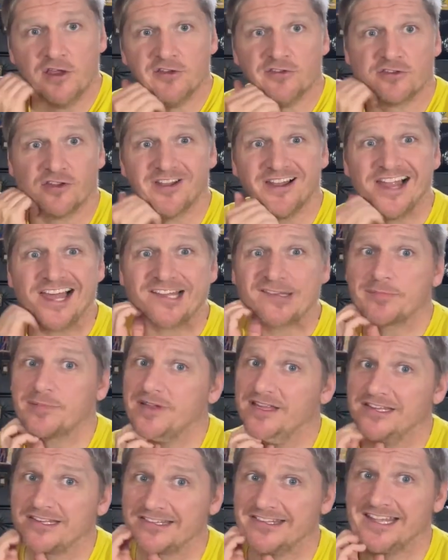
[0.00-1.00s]
So the last
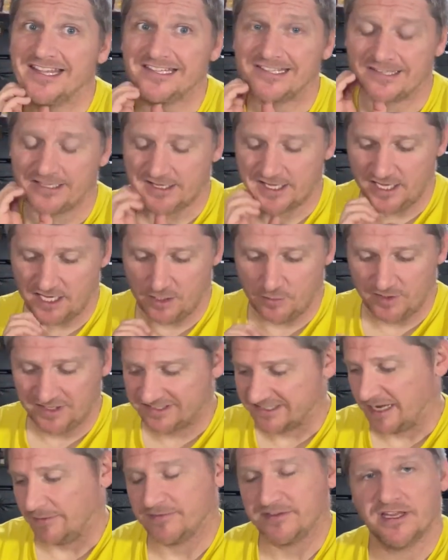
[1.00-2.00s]
place that uh, we
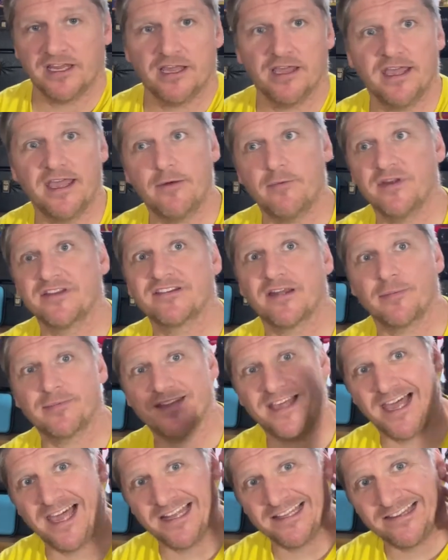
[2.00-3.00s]
stopped at, we
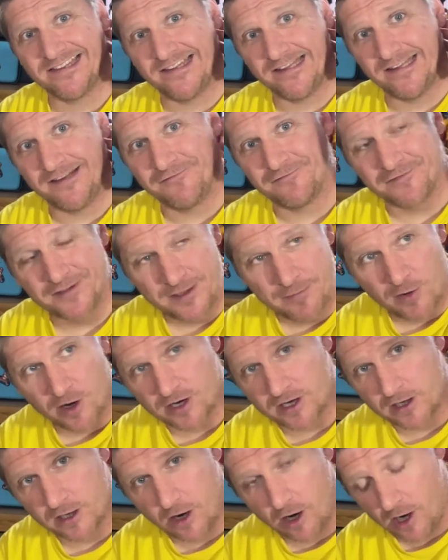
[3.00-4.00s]
stopped at the flea
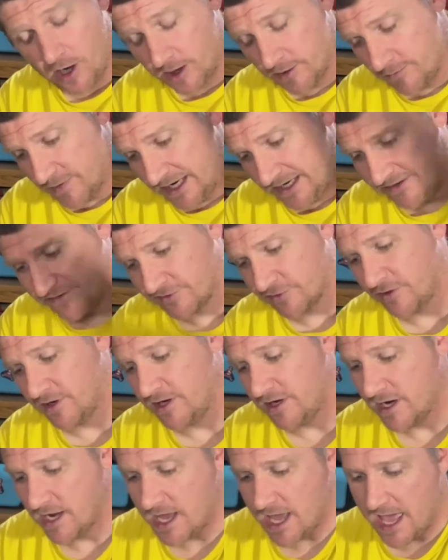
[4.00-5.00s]
market on Main
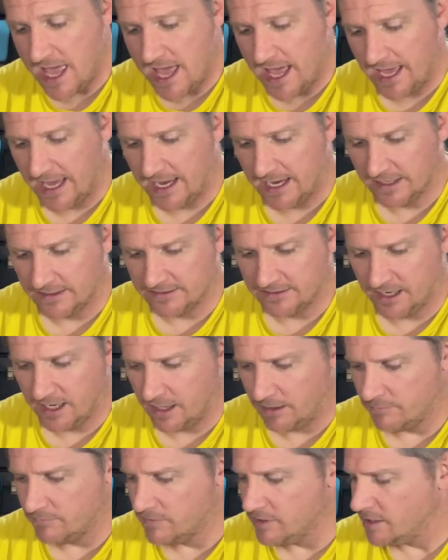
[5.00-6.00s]
Street, and
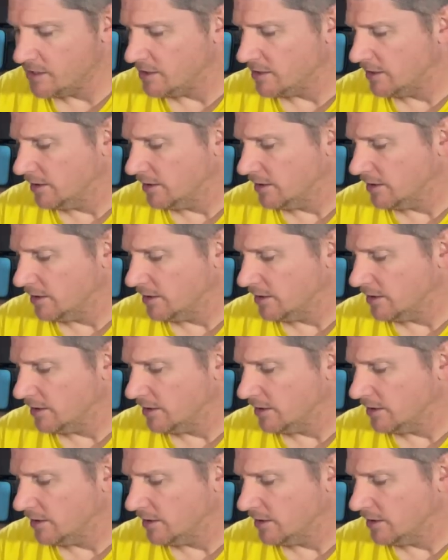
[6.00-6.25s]
um,